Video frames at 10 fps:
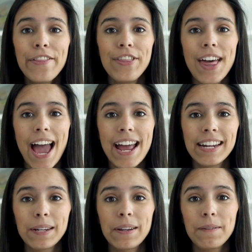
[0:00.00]

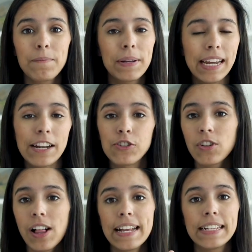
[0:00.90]
that potential
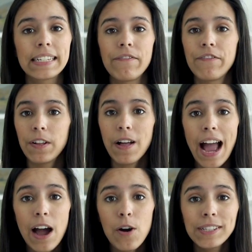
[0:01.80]
clients can fill
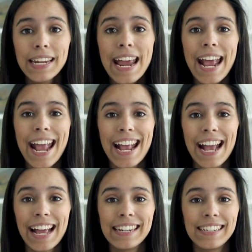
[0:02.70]
out
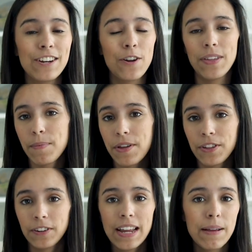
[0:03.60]
and you know they put
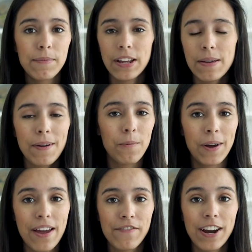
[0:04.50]
their name their email
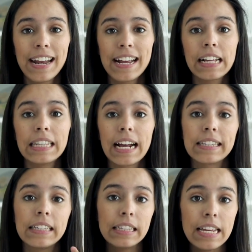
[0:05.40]
whatever and it
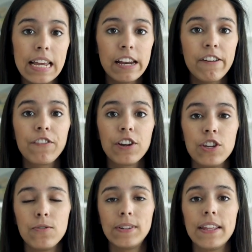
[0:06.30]
collects a lead for
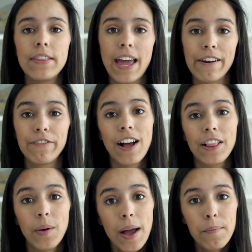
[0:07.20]
you to then
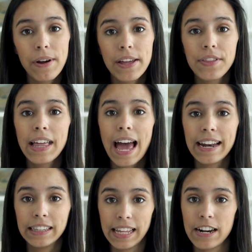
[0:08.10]
follow up with at
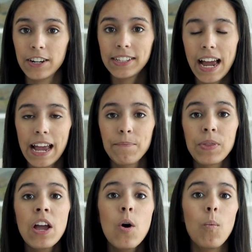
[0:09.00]
a later time
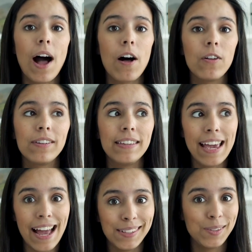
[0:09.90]
while
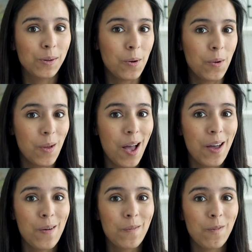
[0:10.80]
yes the goal
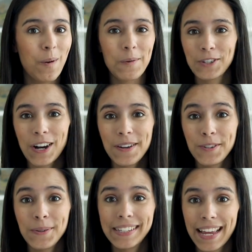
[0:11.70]
of what we're trying
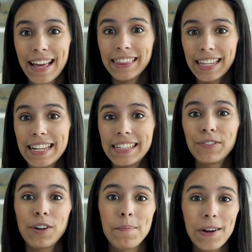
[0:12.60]
to do is get leads
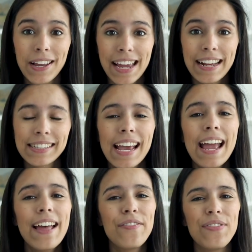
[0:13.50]
for bookings
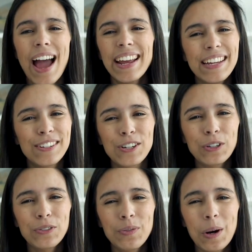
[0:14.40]
that
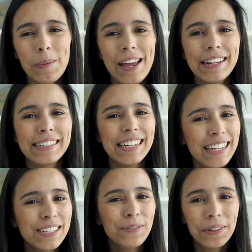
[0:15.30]
internal form
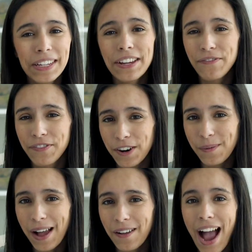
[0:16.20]
doesn't really convert
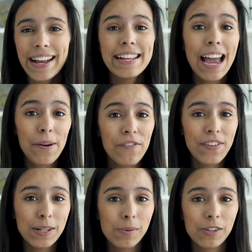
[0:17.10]
well i get what
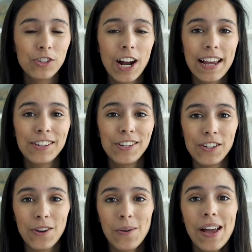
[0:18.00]
facebook's trying to
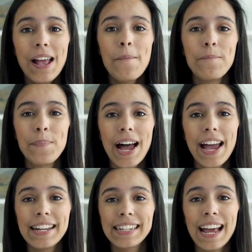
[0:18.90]
do
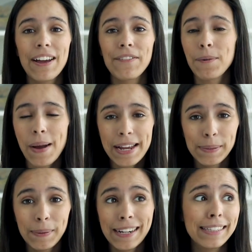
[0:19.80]
but from my
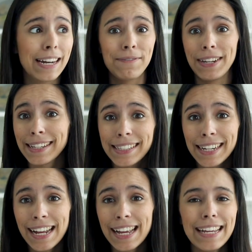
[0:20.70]
experience and i've tested
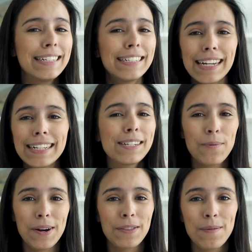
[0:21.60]
it it doesn't
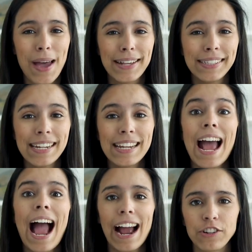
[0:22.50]
work the best in
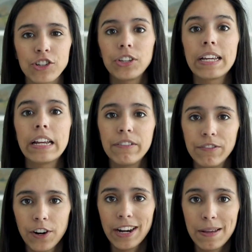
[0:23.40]
actually
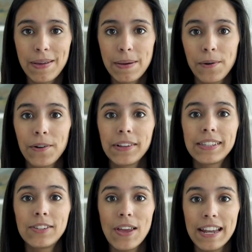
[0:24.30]
converting people
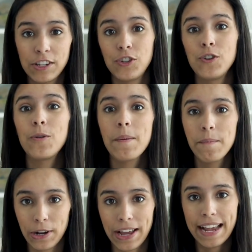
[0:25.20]
to, into
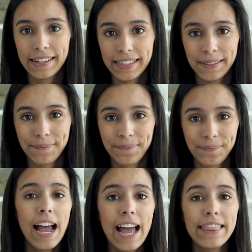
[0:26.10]
bookings
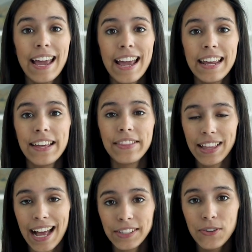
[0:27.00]
and then the
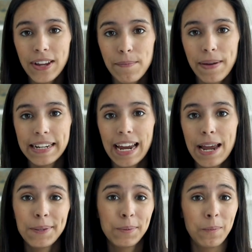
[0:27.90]
last two campaign
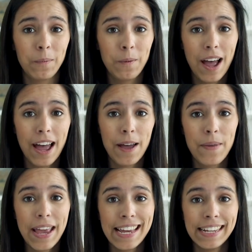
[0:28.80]
types
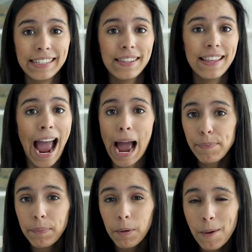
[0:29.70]
um, is
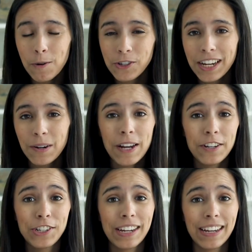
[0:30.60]
app promotion,
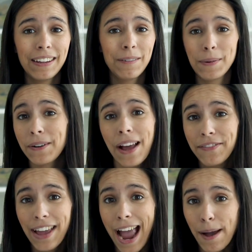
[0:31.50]
which we don't
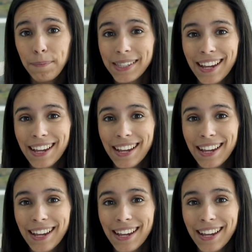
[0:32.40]
have apps.